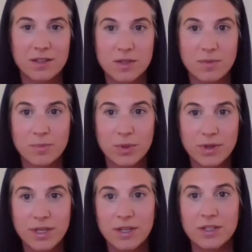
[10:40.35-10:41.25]
There's a
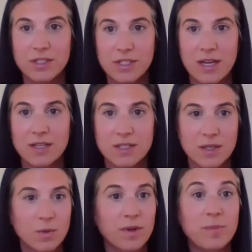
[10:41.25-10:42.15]
pretty good chance
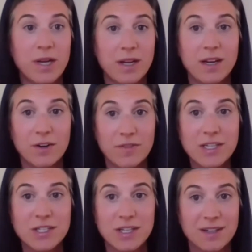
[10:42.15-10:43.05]
there would have been an
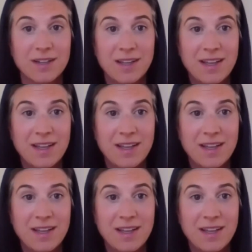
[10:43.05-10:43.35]
intervention